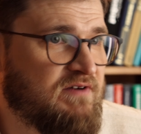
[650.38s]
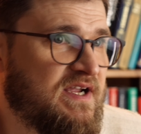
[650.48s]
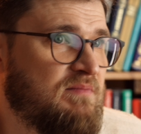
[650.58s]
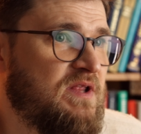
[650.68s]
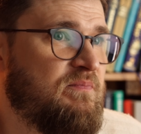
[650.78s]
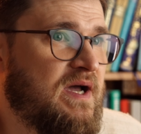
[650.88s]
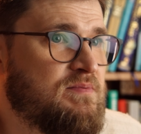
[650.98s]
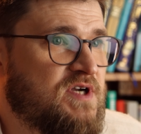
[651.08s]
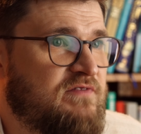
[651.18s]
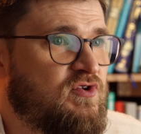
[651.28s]
recommend
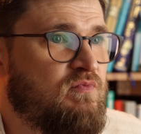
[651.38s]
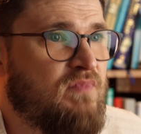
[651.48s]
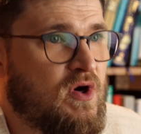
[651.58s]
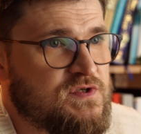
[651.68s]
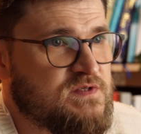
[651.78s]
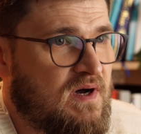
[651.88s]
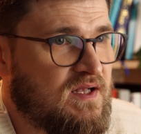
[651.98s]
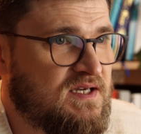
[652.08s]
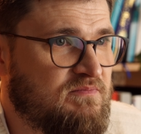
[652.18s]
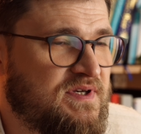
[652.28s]
Pipedrive to most small
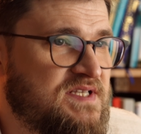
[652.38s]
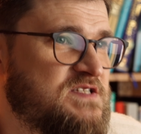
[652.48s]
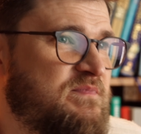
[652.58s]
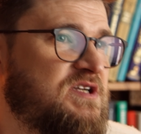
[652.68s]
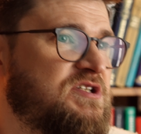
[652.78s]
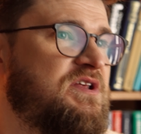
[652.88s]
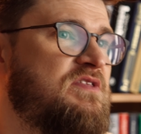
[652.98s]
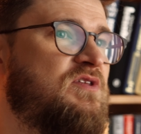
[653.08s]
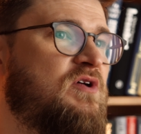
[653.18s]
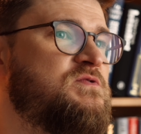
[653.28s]
companies, especially
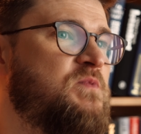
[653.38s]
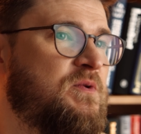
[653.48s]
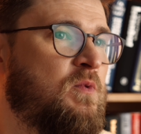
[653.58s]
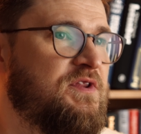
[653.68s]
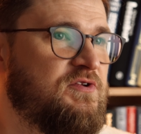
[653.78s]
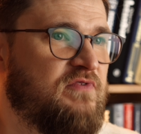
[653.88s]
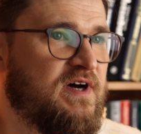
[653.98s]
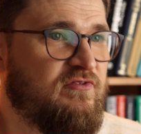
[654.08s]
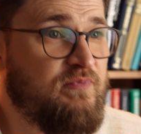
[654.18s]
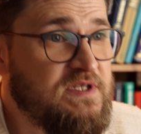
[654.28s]
those with 1 to
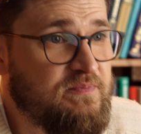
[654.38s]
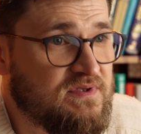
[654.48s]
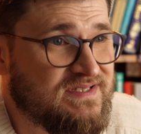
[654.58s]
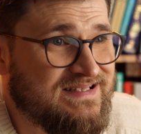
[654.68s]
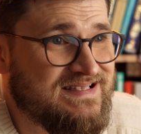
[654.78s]
5 people in